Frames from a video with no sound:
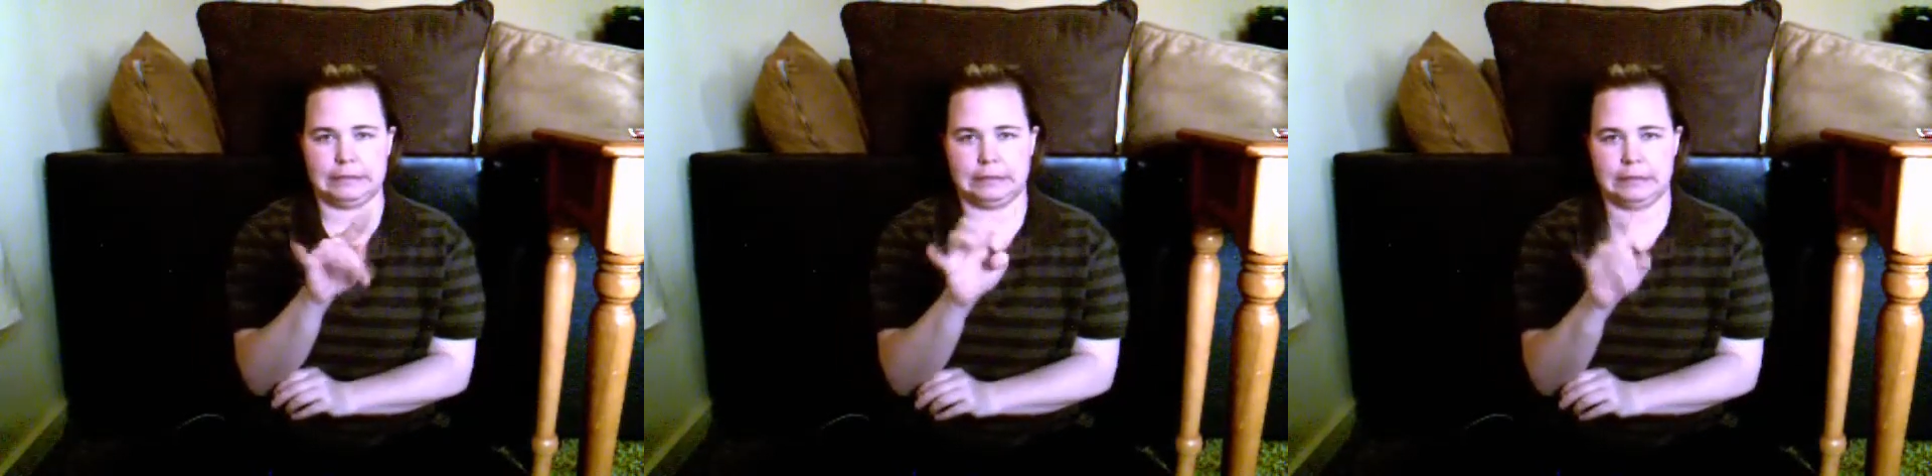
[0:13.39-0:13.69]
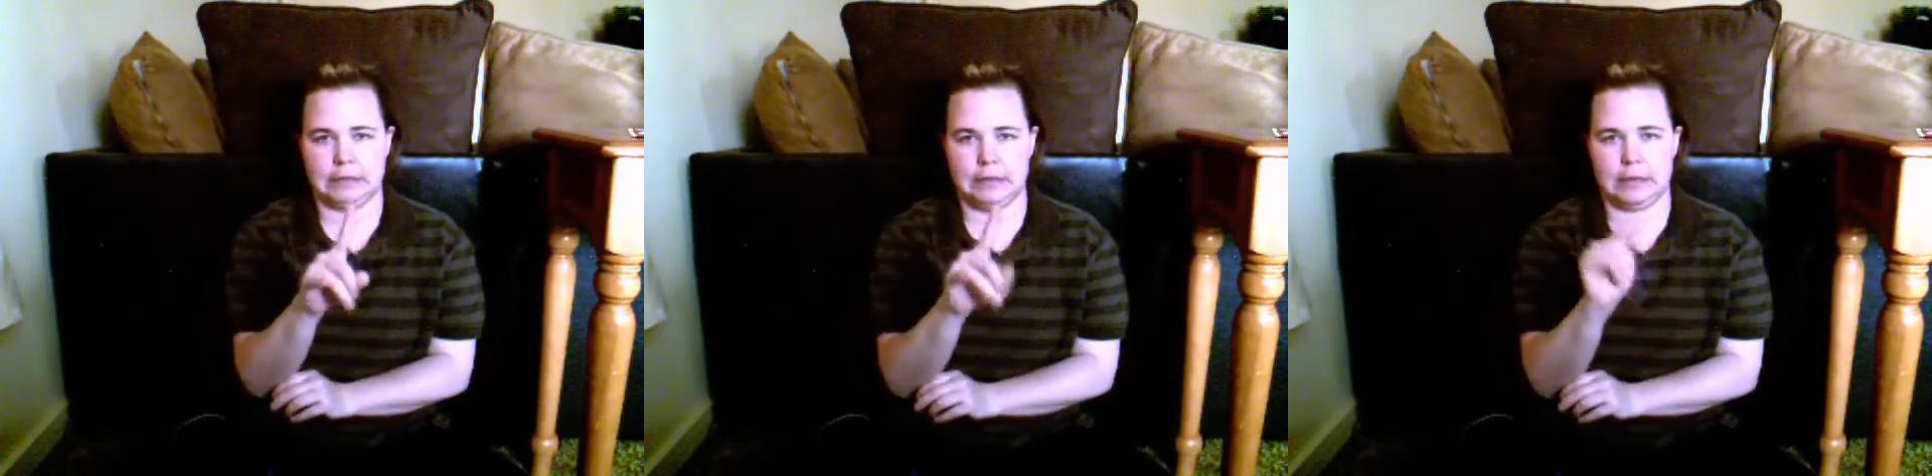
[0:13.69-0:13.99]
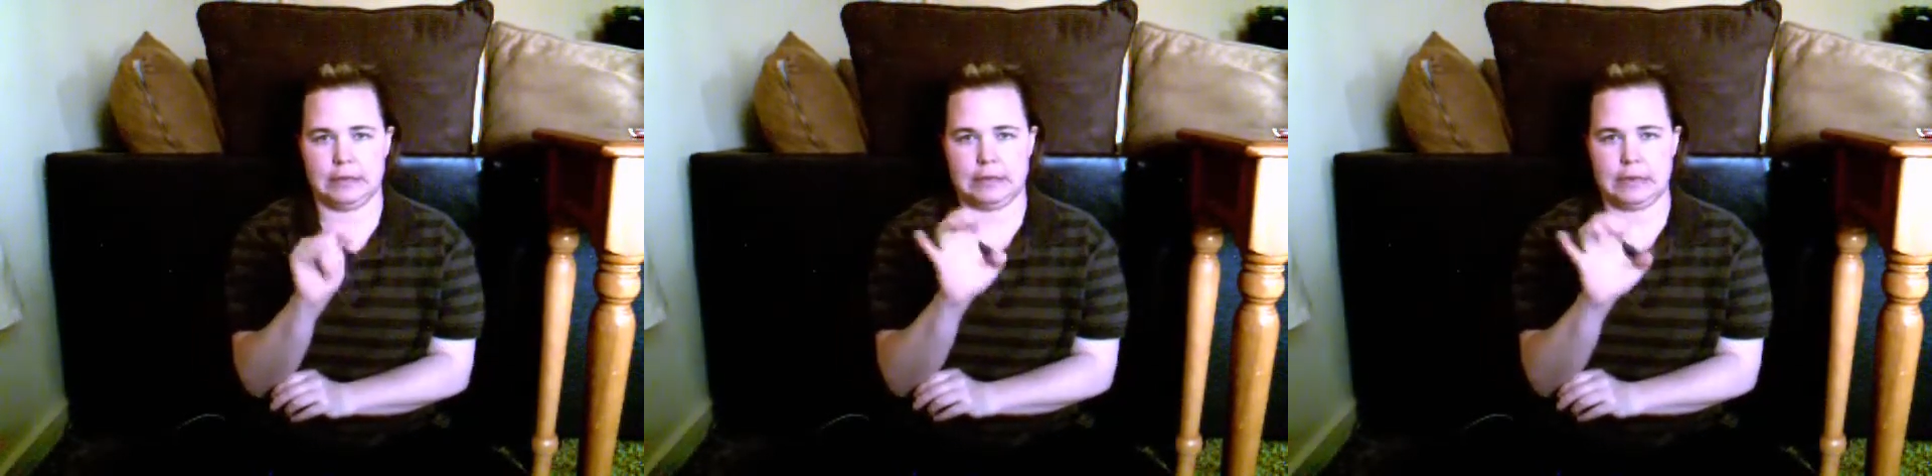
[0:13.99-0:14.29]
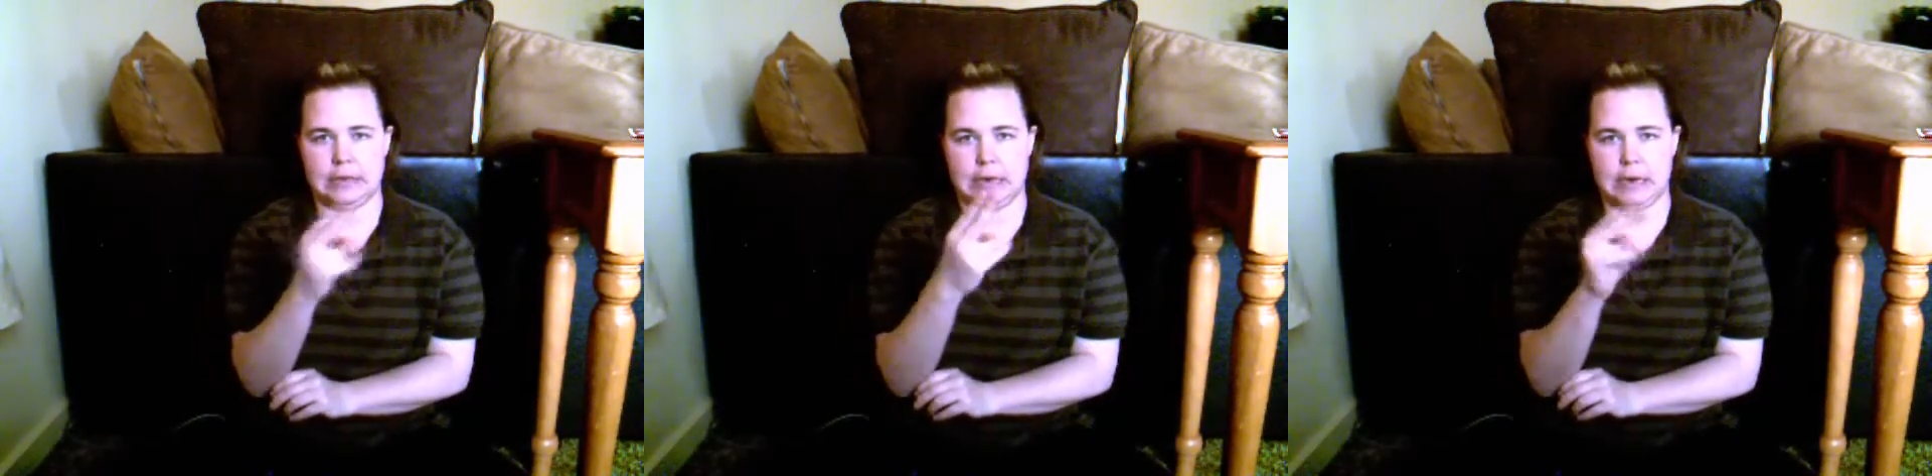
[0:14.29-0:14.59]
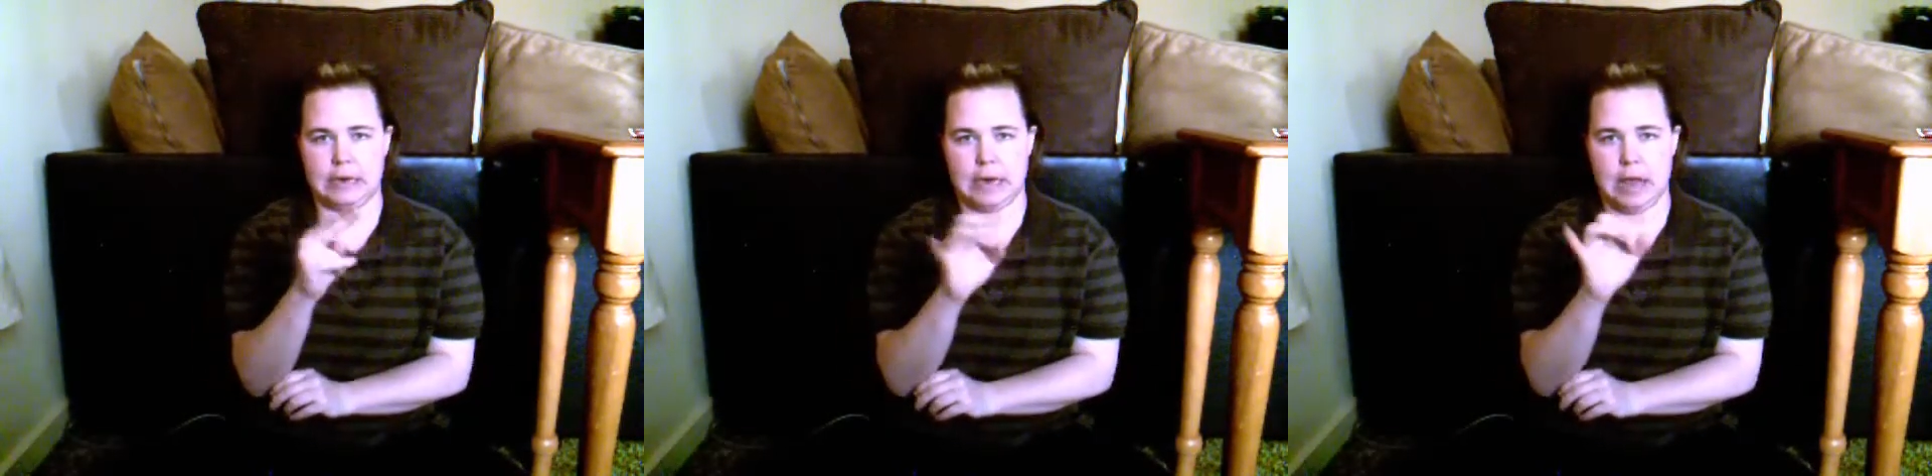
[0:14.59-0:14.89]
The 4 questions
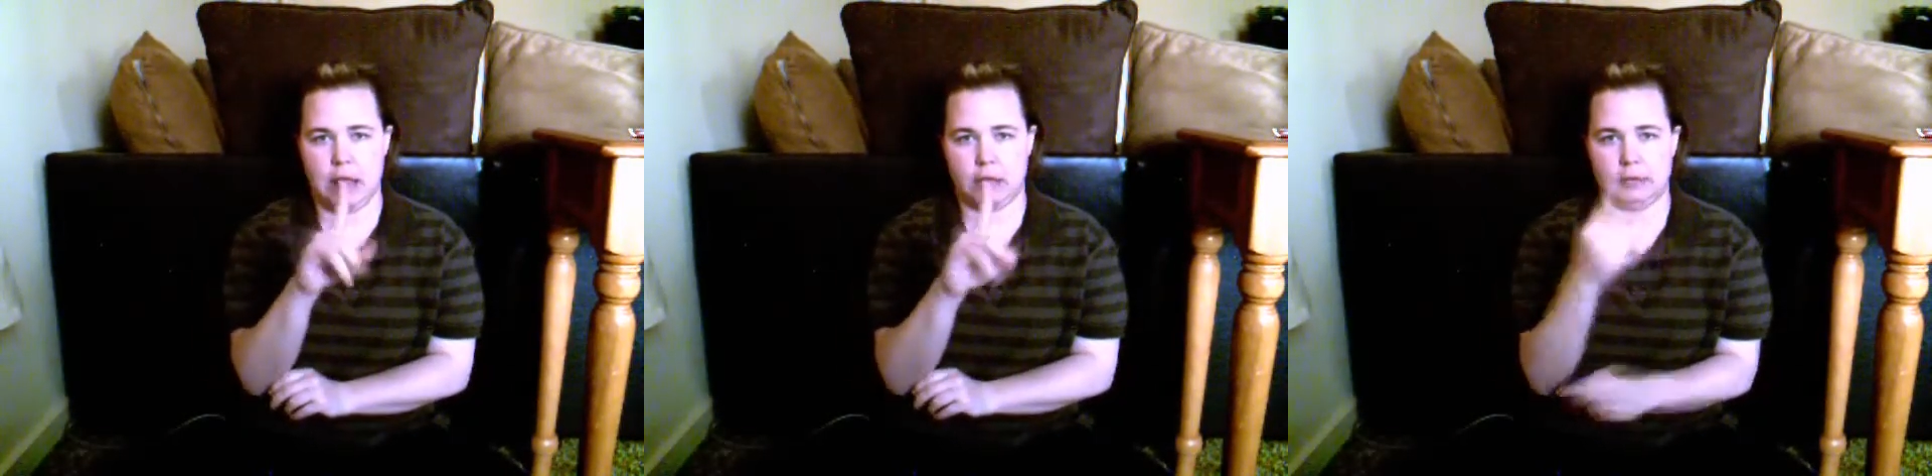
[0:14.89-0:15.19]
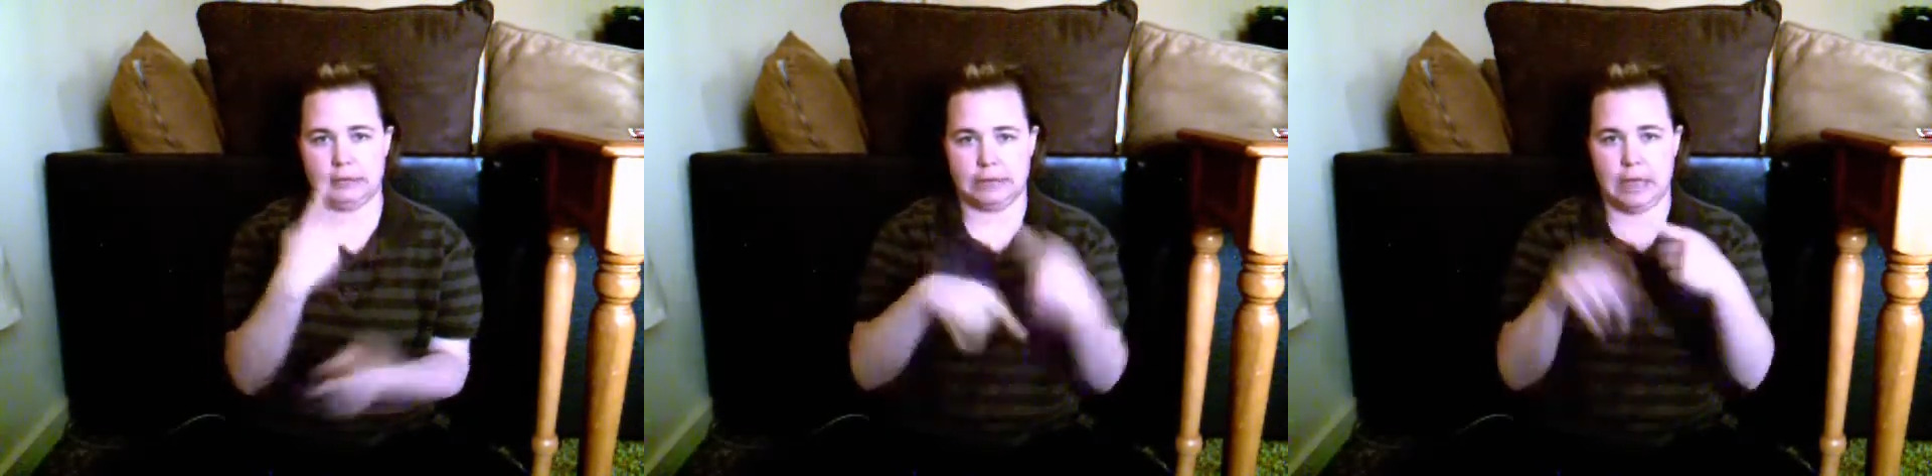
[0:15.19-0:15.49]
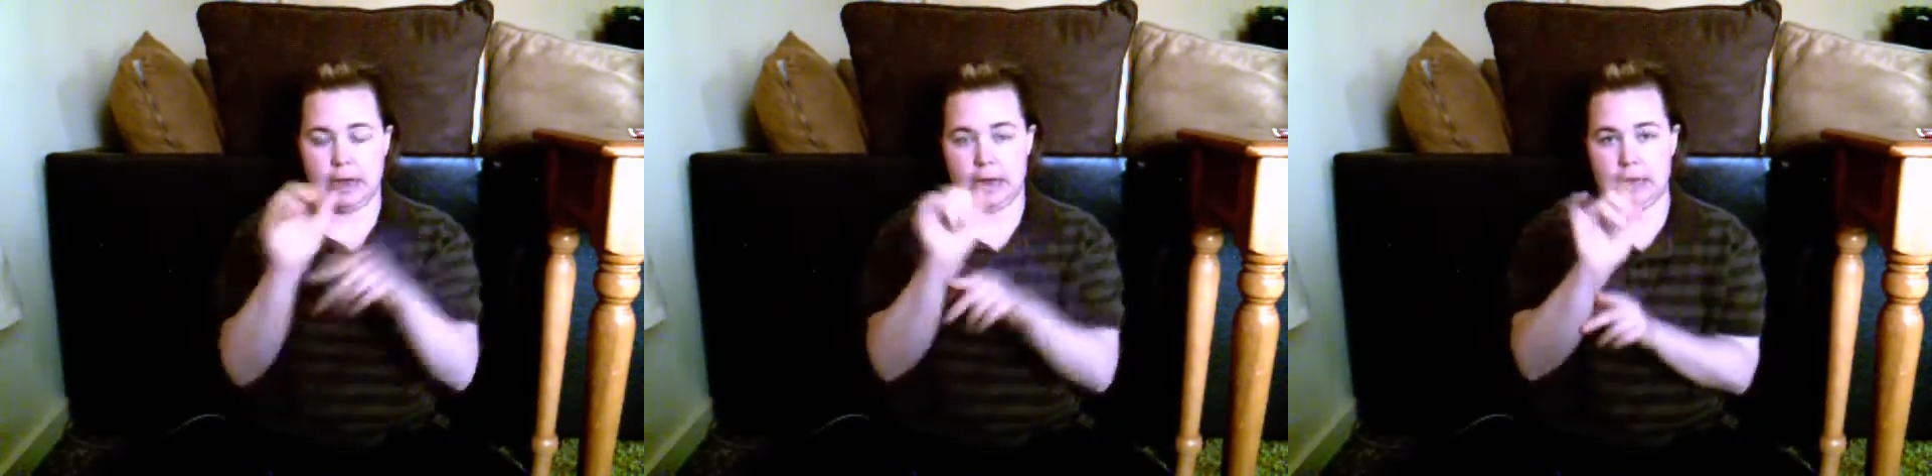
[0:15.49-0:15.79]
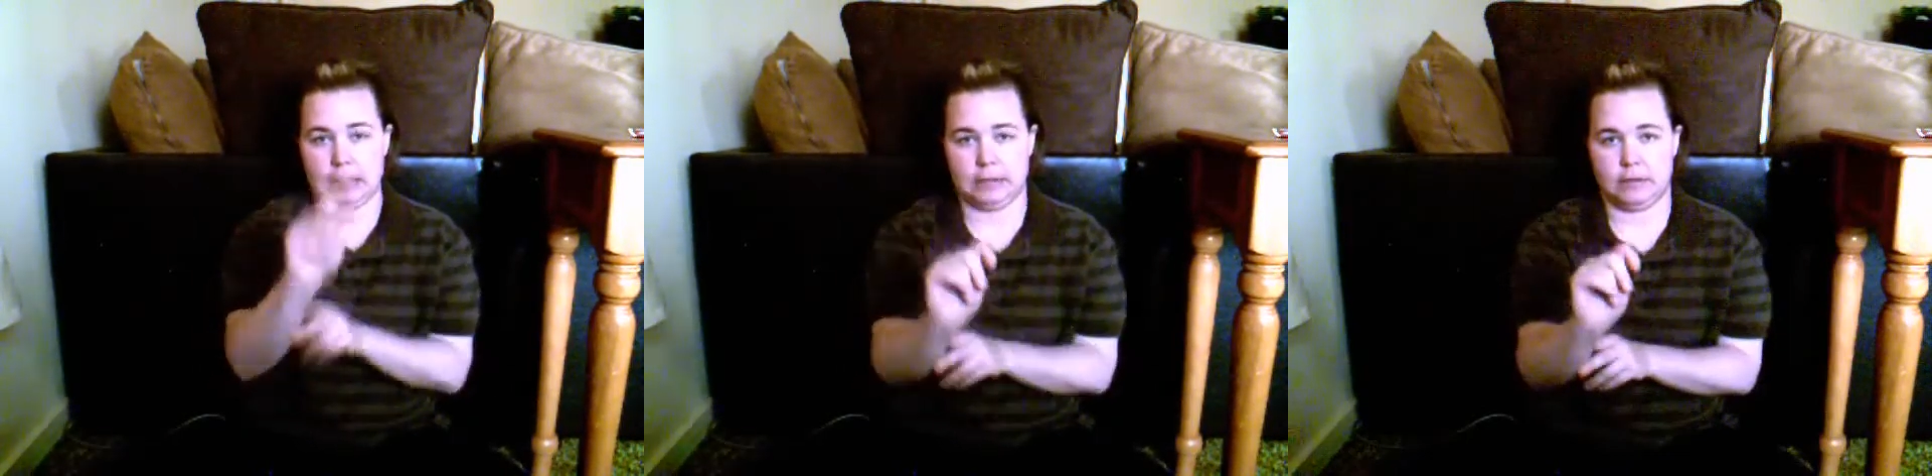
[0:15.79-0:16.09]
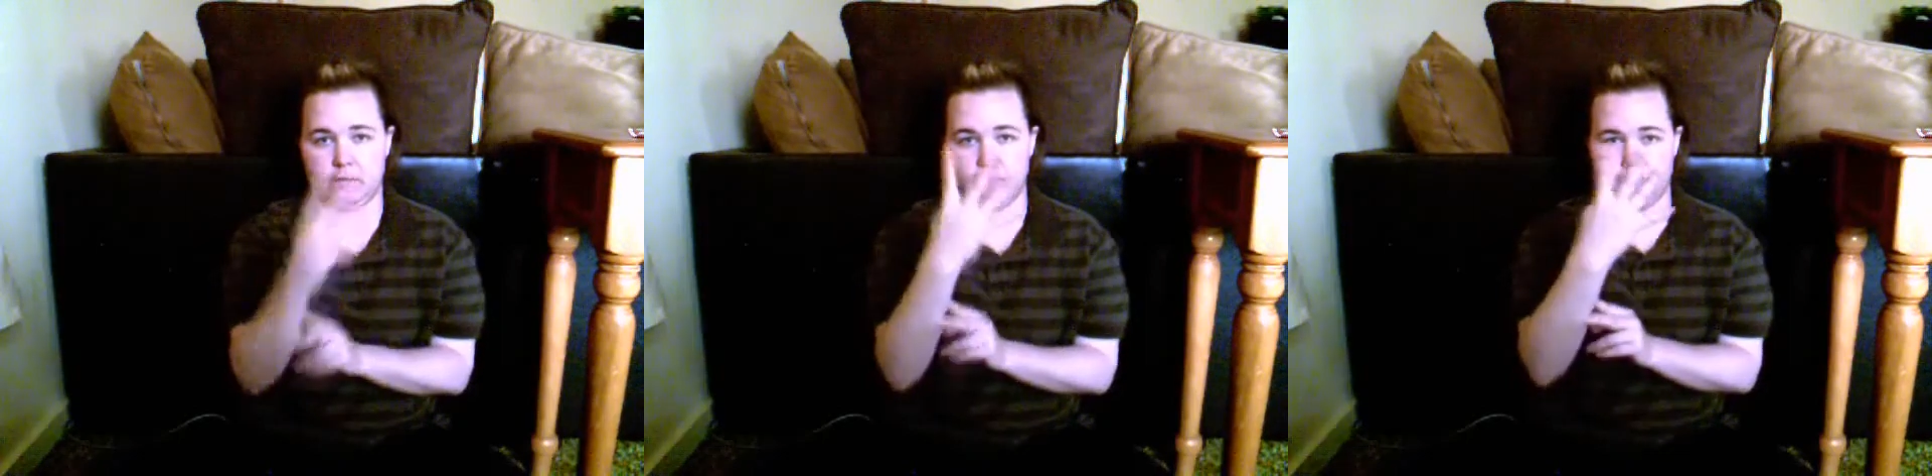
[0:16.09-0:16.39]
are as follows.
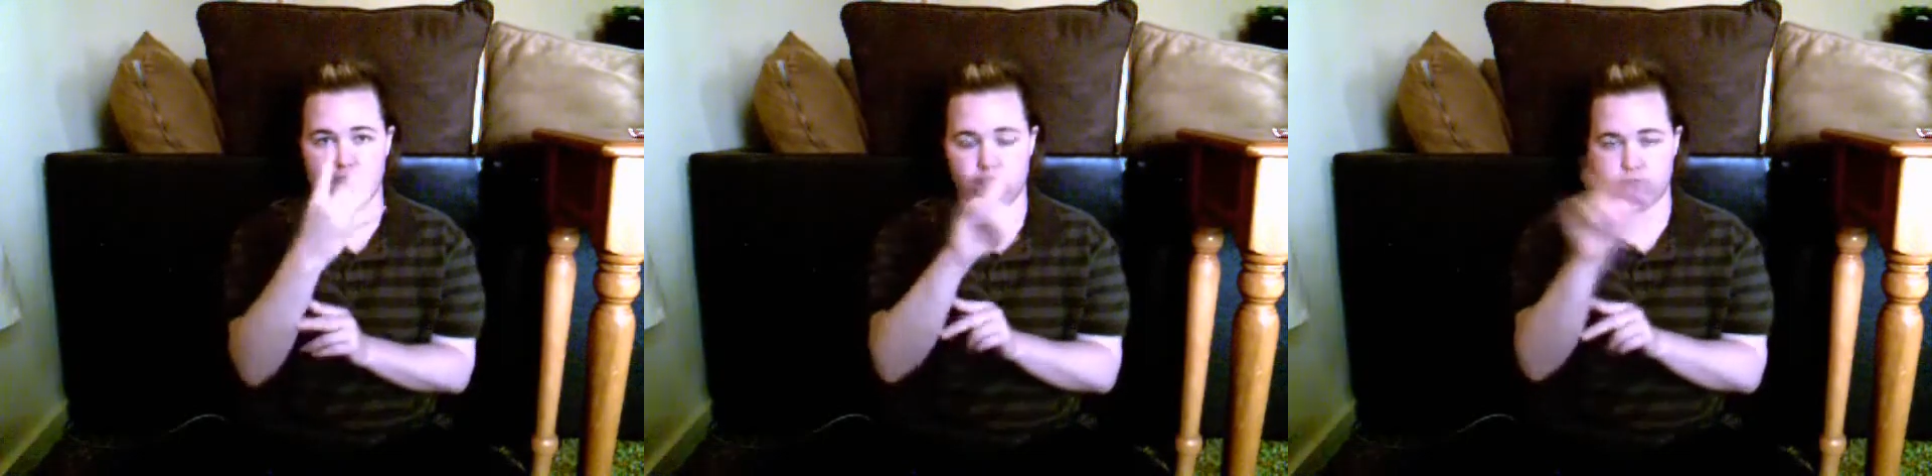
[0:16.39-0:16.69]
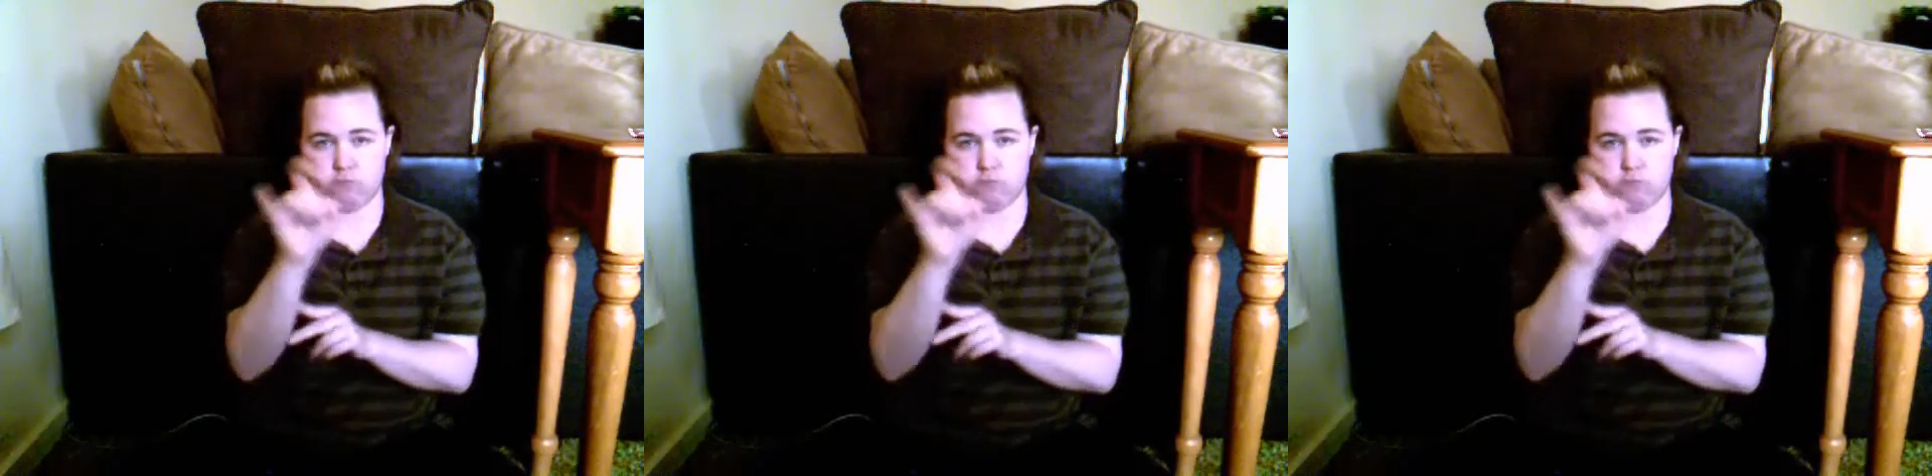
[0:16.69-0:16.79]
1.